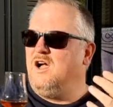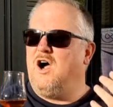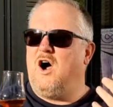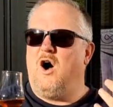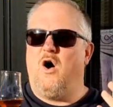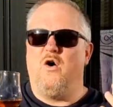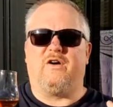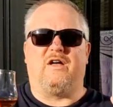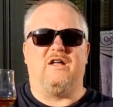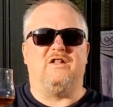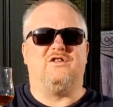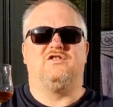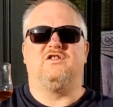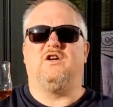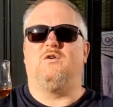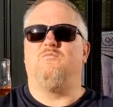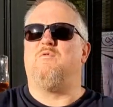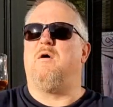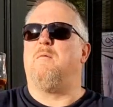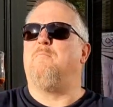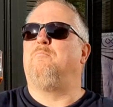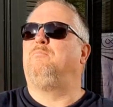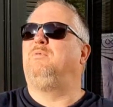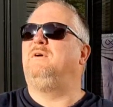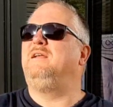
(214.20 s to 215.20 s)
Oh, can
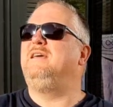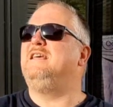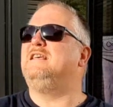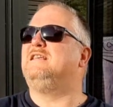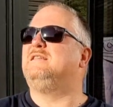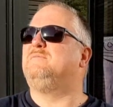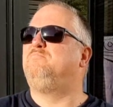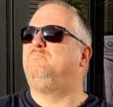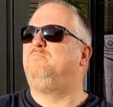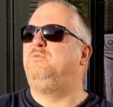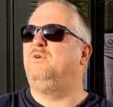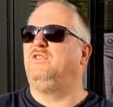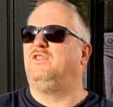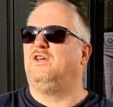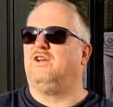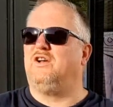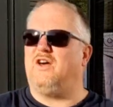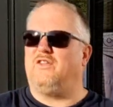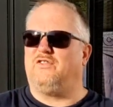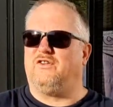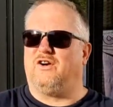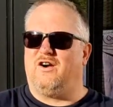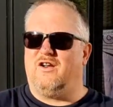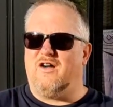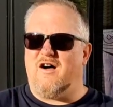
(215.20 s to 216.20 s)
someone please put
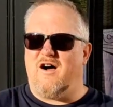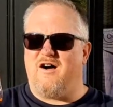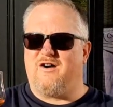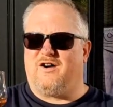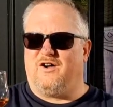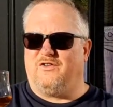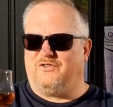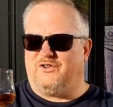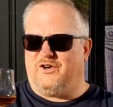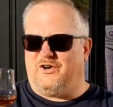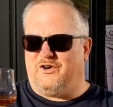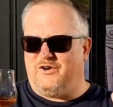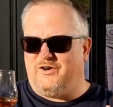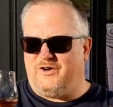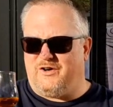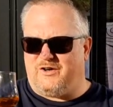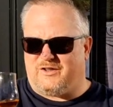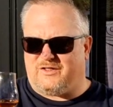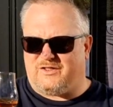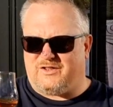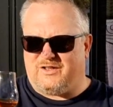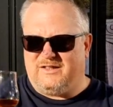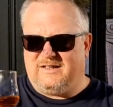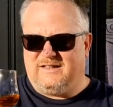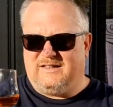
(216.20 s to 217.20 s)
another log on the
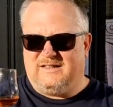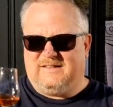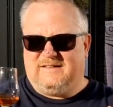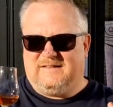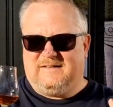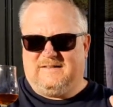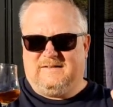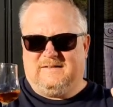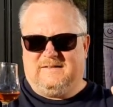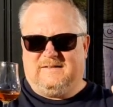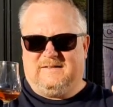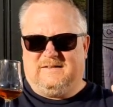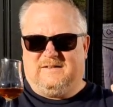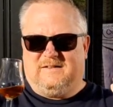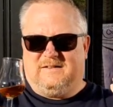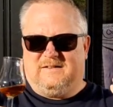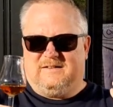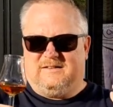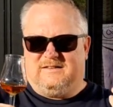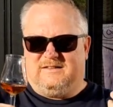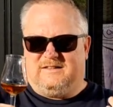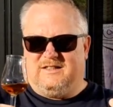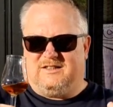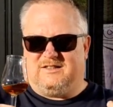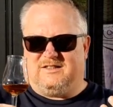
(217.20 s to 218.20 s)
hearth?
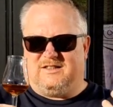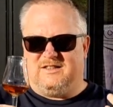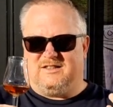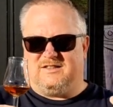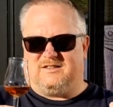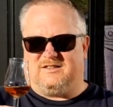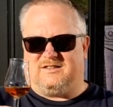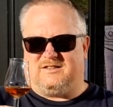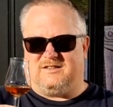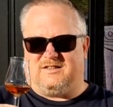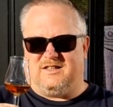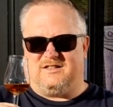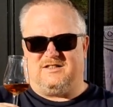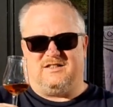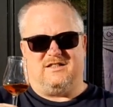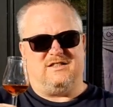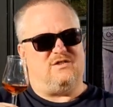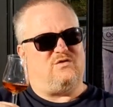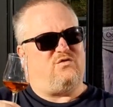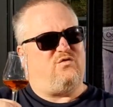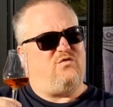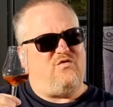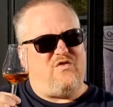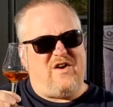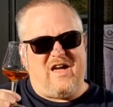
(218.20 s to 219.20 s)
This
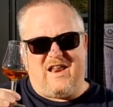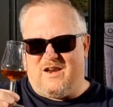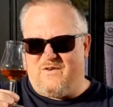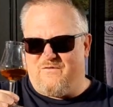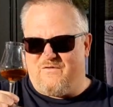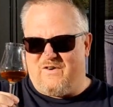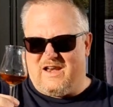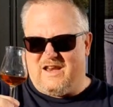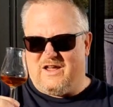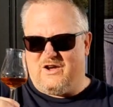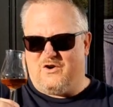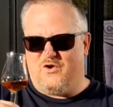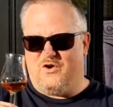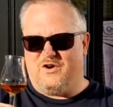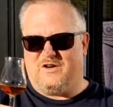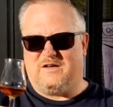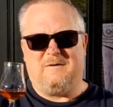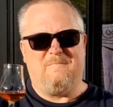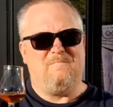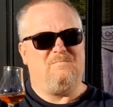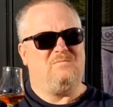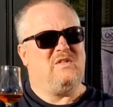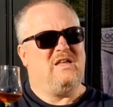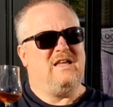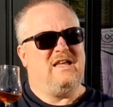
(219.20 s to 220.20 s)
is very, very good.
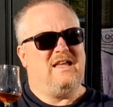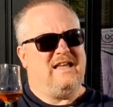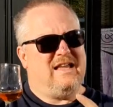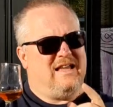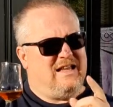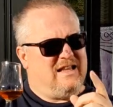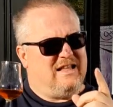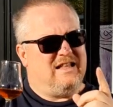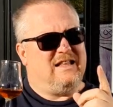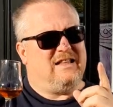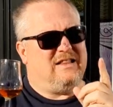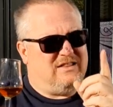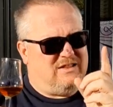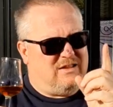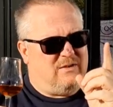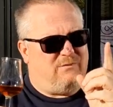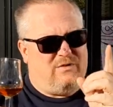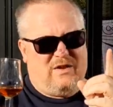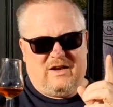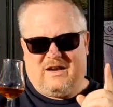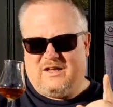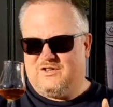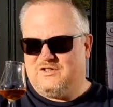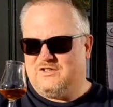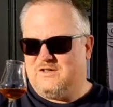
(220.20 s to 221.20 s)
The
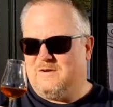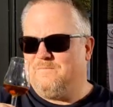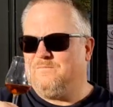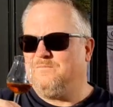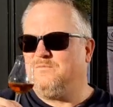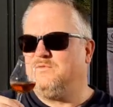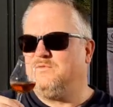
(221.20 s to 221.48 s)
finish.